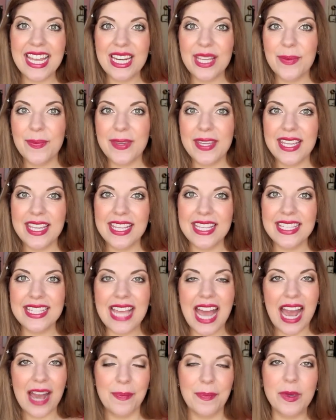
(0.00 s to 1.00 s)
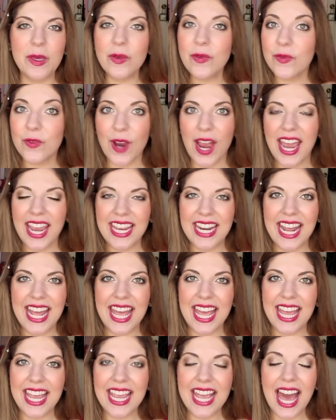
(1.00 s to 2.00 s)
babies! Happy
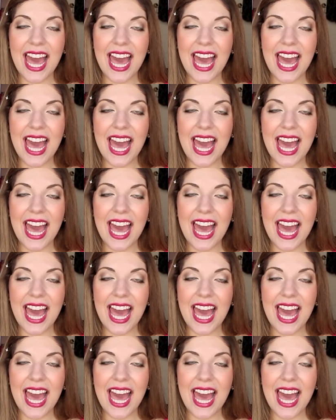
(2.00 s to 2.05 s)
Friday!